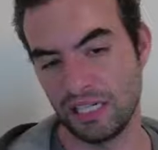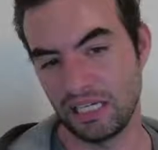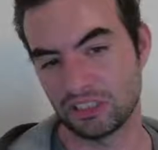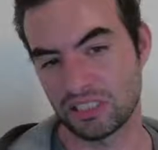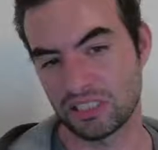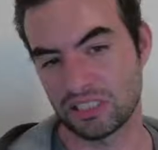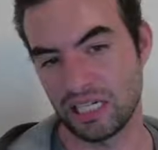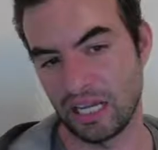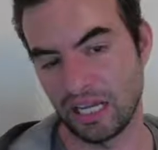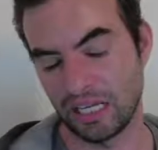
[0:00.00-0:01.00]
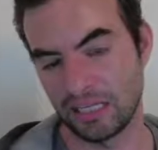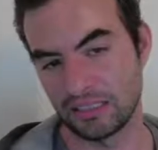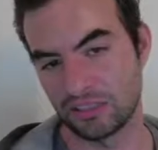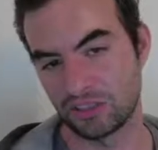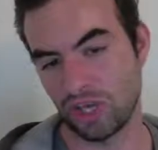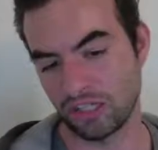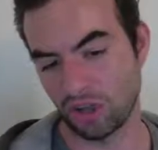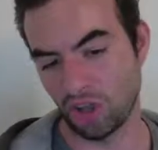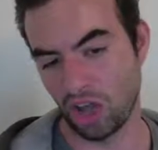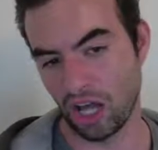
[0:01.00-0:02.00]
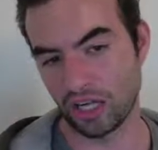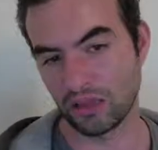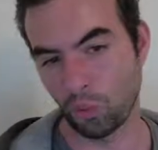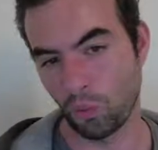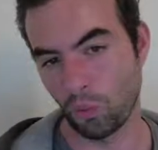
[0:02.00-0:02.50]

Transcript: Just trying to log